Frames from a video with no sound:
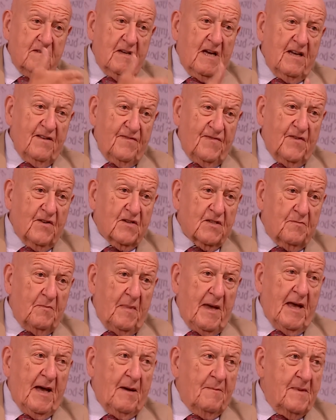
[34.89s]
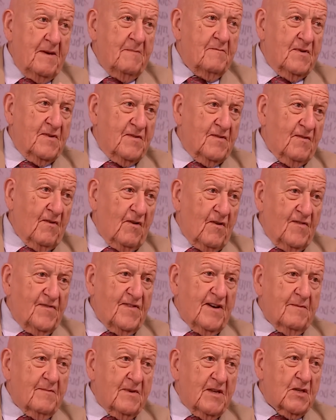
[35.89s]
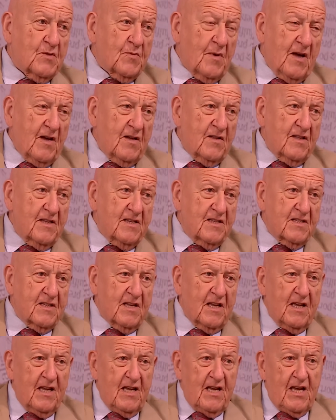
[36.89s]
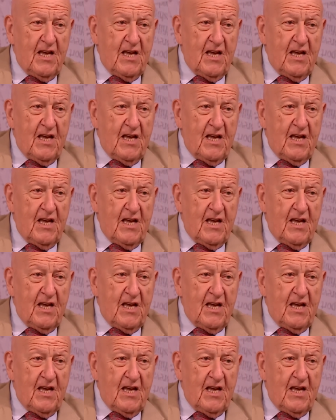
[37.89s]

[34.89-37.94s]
I first met a member of the royal family as well, is that